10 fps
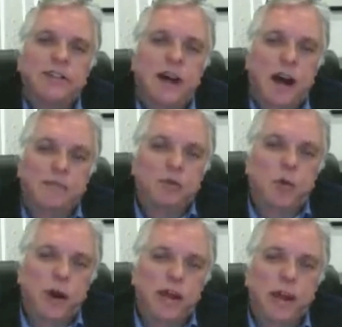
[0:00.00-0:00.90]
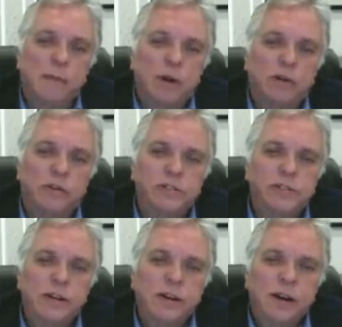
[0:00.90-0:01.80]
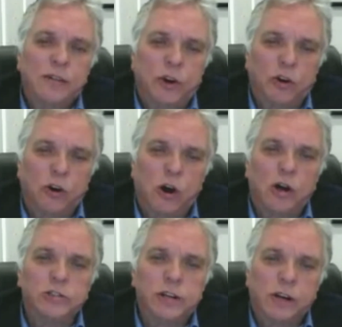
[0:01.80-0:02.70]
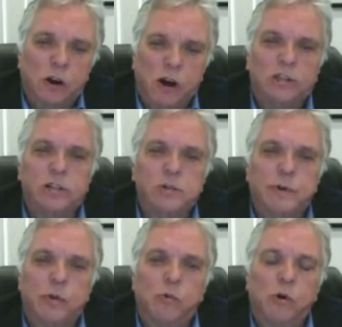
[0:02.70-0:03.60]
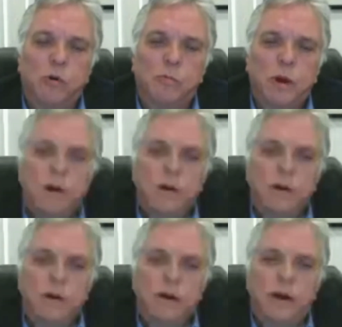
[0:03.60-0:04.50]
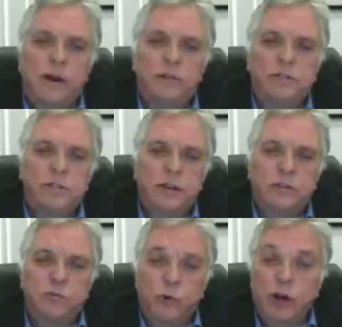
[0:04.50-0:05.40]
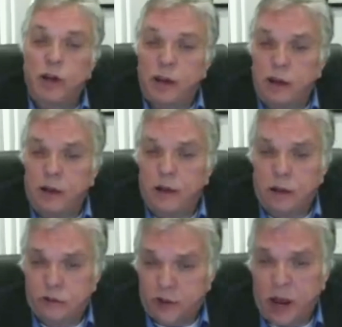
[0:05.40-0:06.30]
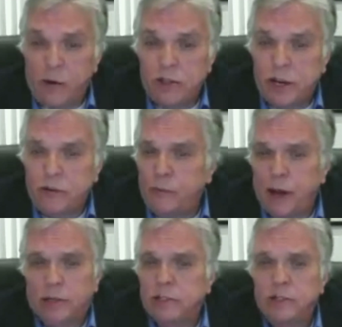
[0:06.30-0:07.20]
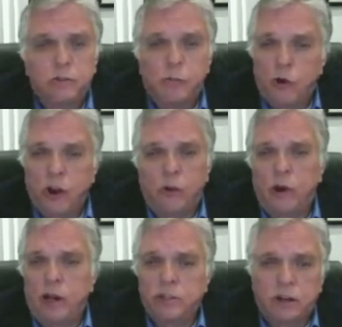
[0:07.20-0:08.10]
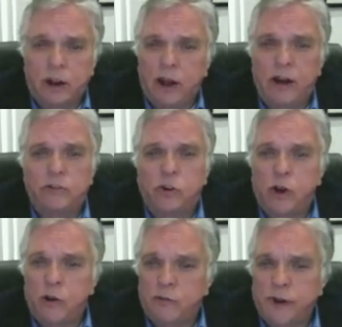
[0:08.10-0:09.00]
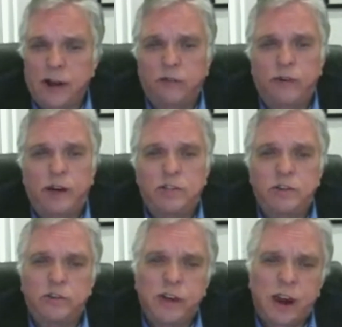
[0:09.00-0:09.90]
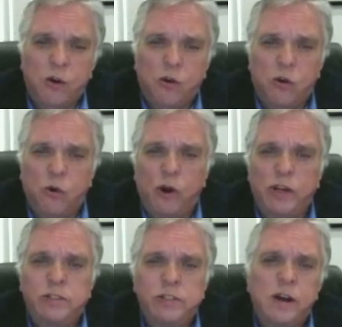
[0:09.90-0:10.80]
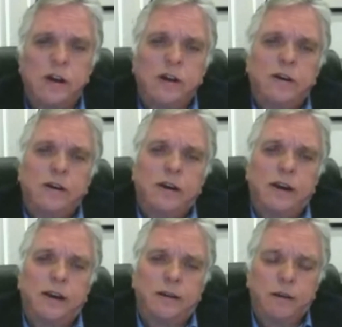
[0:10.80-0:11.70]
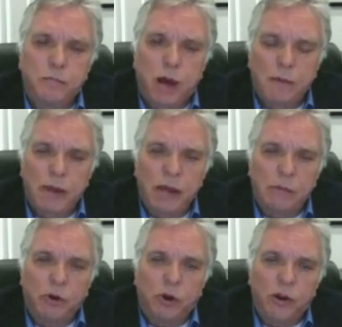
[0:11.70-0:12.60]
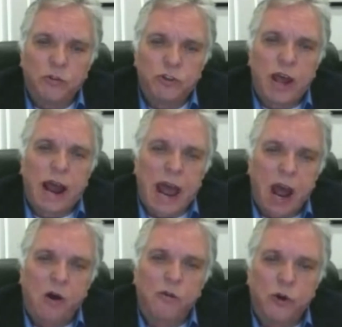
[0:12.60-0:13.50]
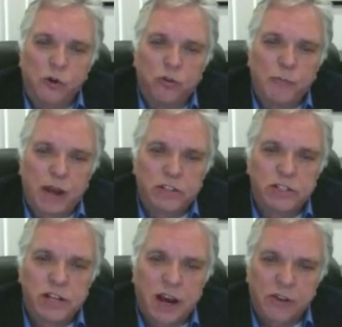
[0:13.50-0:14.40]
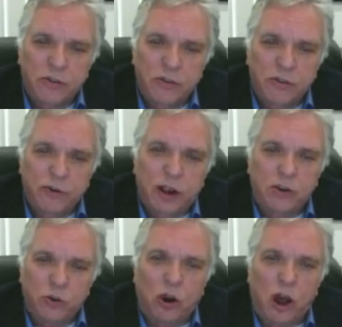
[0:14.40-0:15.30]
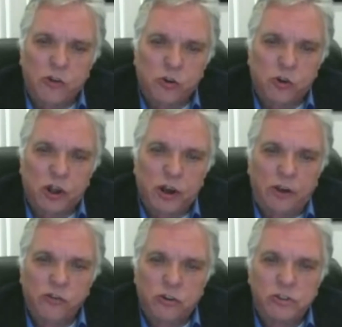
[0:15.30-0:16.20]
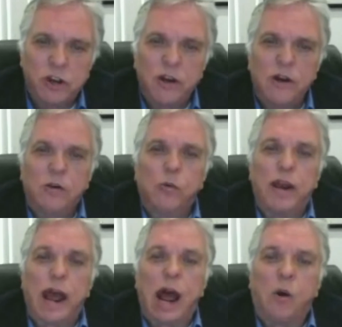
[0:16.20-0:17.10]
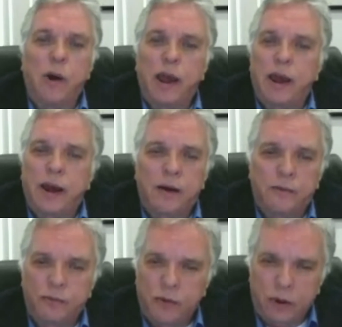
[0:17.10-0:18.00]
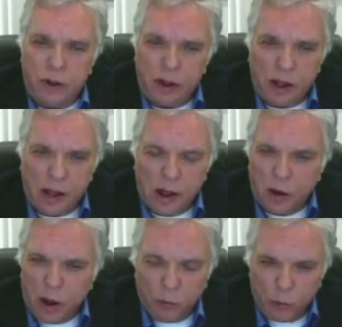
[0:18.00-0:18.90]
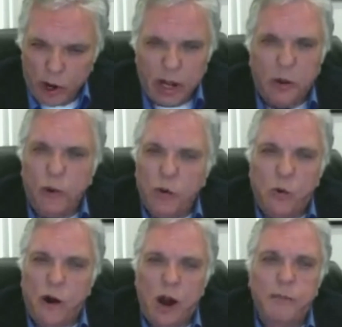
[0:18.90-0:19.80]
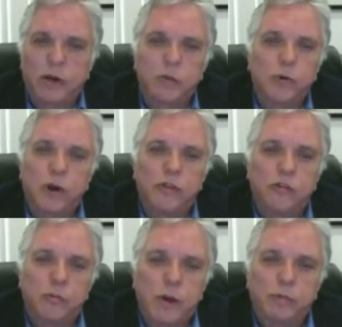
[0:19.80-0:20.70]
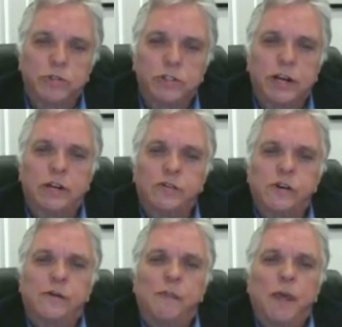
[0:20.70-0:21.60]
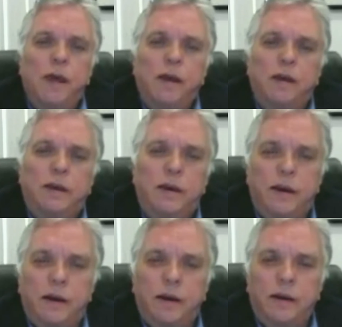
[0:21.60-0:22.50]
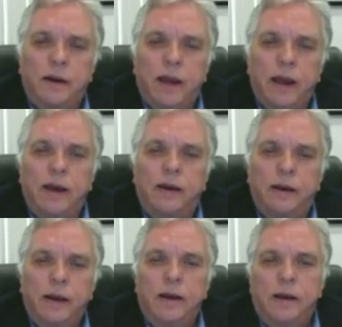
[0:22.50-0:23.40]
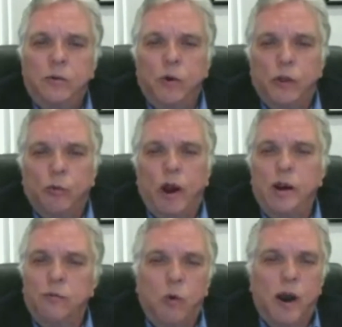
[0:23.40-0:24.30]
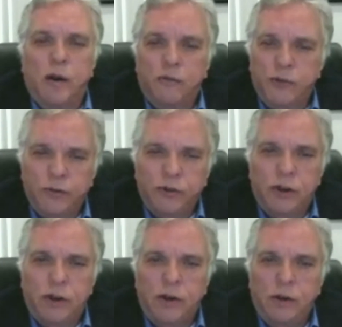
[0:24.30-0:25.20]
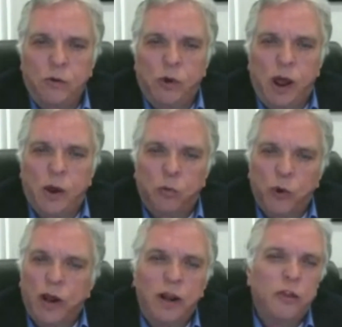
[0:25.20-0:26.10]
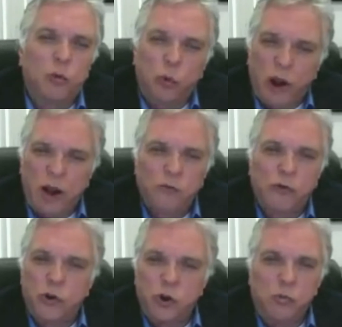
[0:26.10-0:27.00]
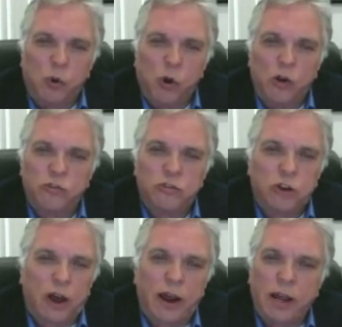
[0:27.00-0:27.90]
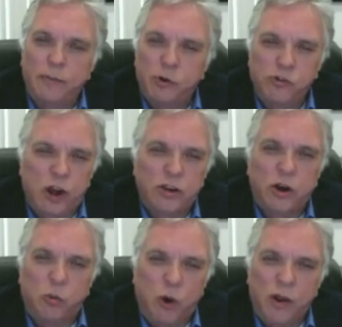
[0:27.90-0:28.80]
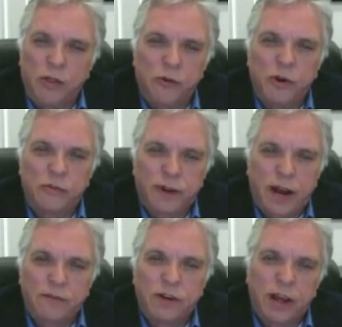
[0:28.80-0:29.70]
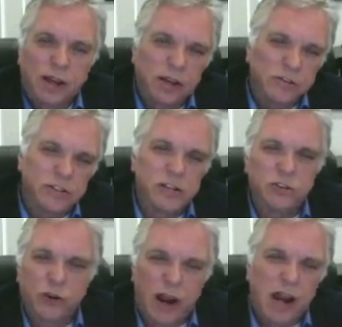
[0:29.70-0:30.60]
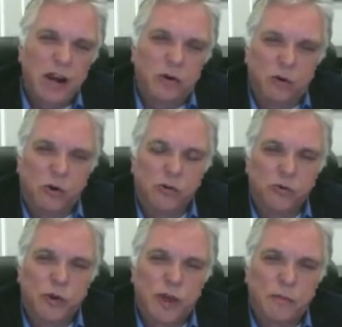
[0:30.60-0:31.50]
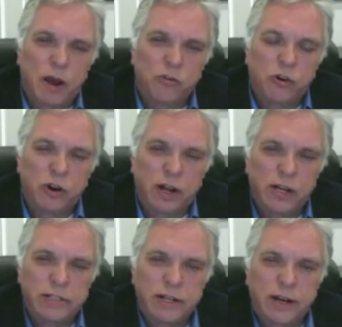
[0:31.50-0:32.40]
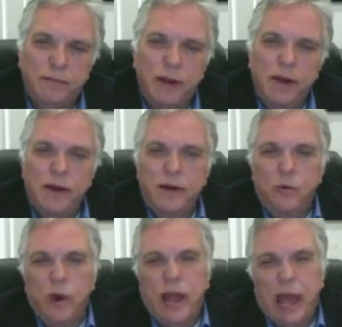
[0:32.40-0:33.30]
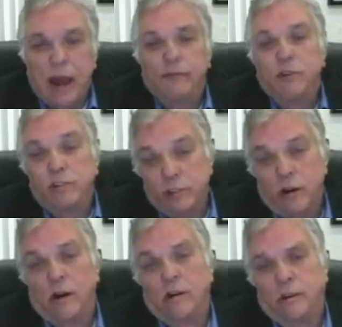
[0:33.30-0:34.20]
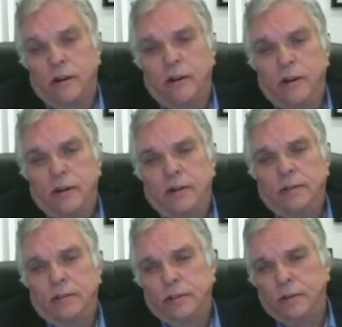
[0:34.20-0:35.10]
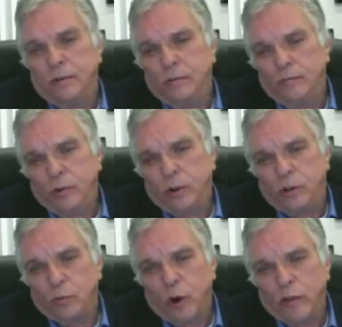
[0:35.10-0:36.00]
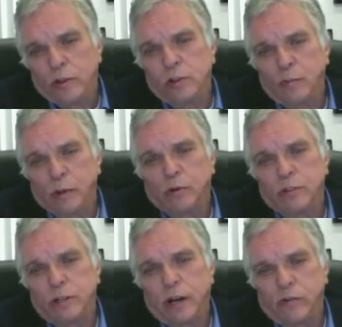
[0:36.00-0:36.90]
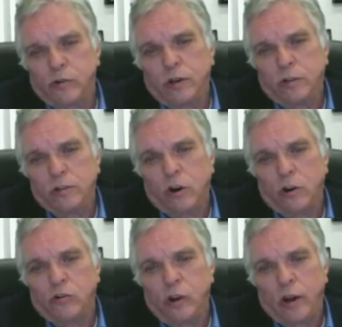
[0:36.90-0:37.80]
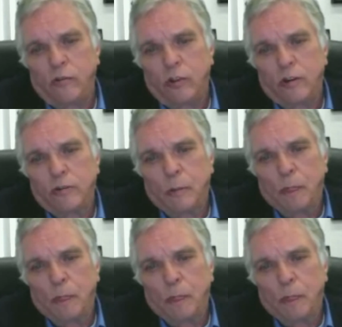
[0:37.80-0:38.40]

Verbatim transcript: the top 20 chemicals that are causing autism in the womb. Mm. And it's it's really uh, scary suspects. It's mercury, it's lead, it's organophosphates, and it's organochlorines. And by being able to understand how those pesticides affect neurological connections, we now have a, a really a requirement to bring this to people's attention. Yeah. And again, with a rate of one in 50, and really the rate for newborns is likely projected at one in 35 today because these are eight year olds when they measured it last time. Mm-hmm. We have to start to, to, to bring this to people's attention and start to change this.